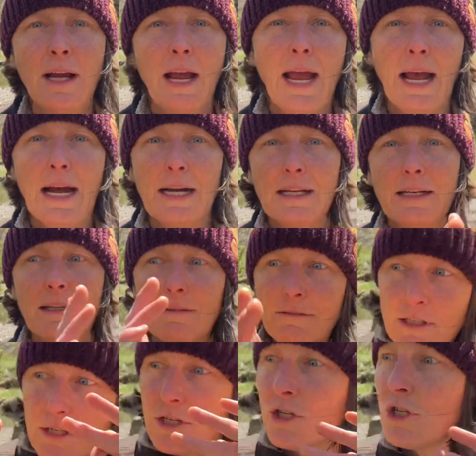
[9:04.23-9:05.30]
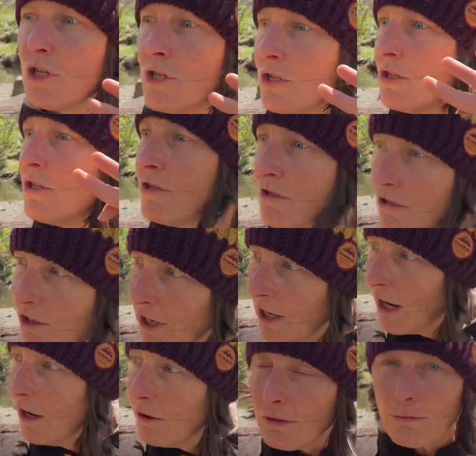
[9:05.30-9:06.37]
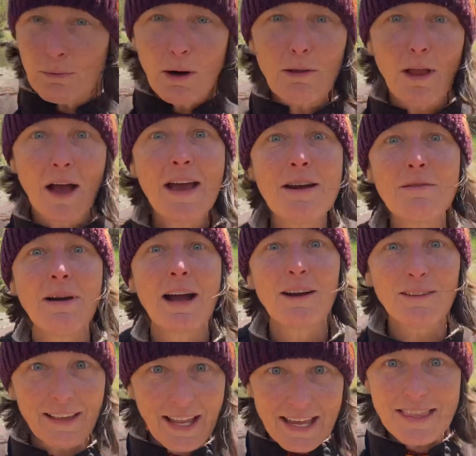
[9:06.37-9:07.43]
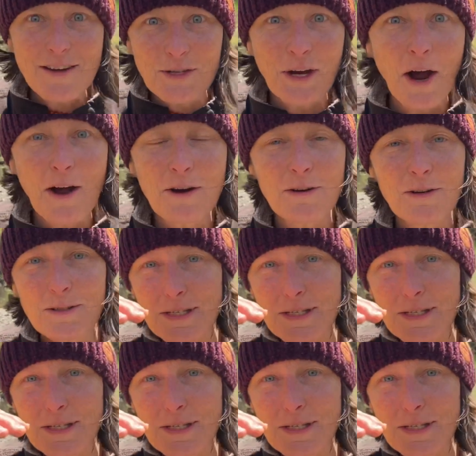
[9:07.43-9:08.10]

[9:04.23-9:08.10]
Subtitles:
and, throw light around, lay those codes?